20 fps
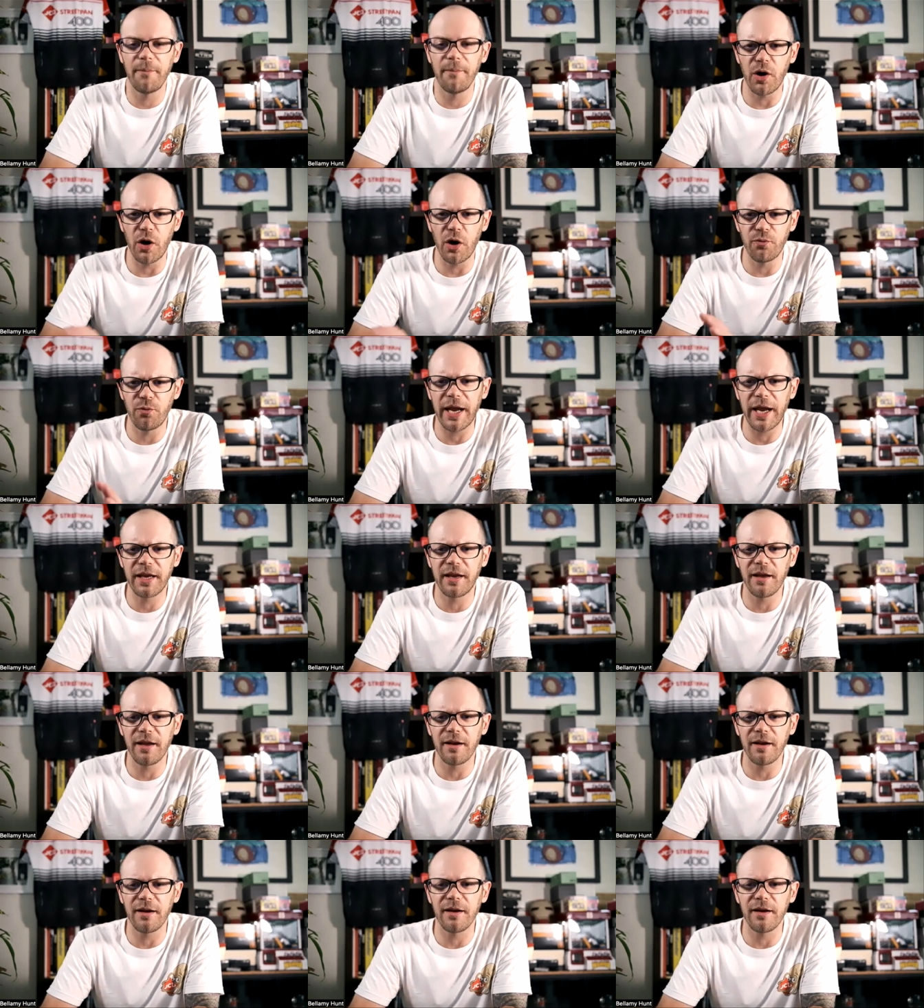a
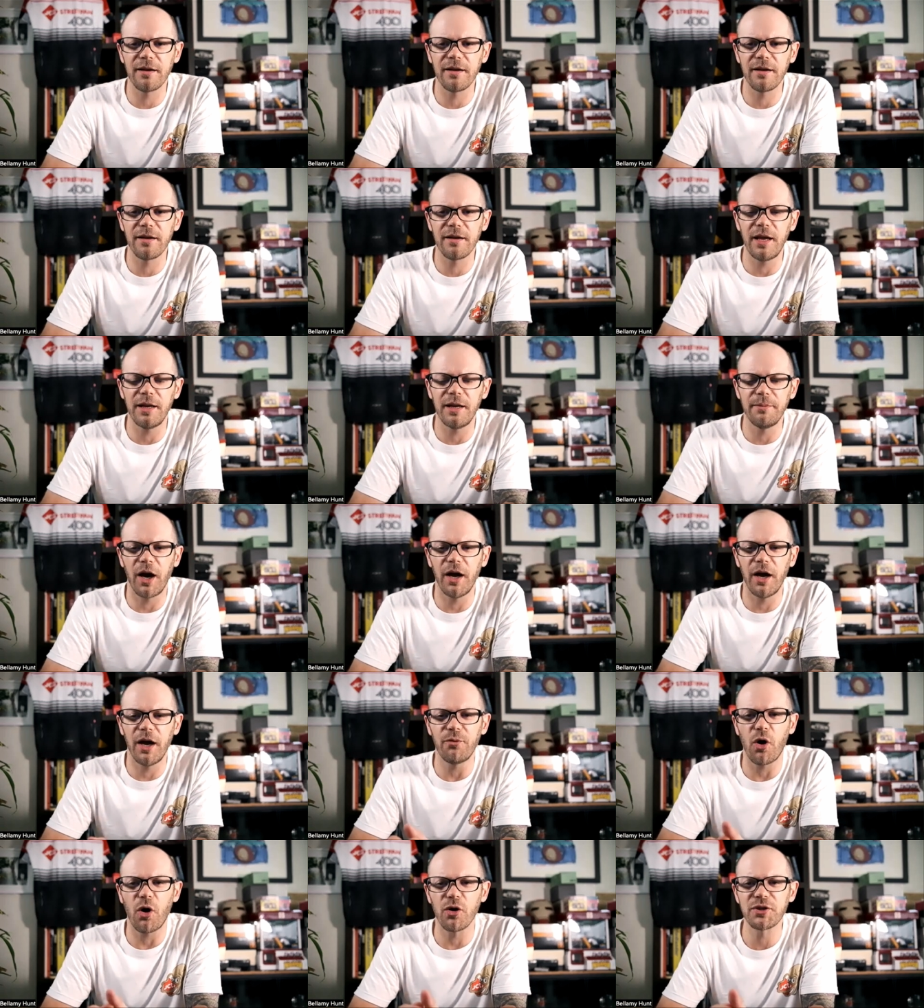regular in my
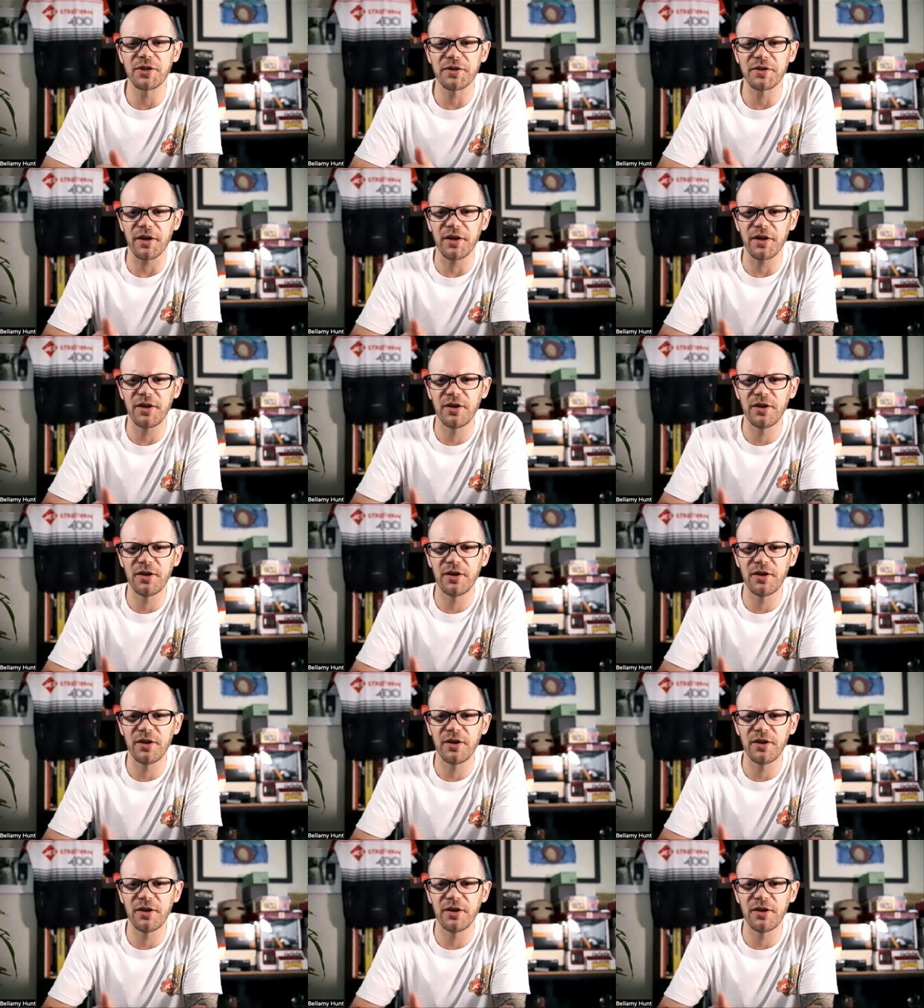roster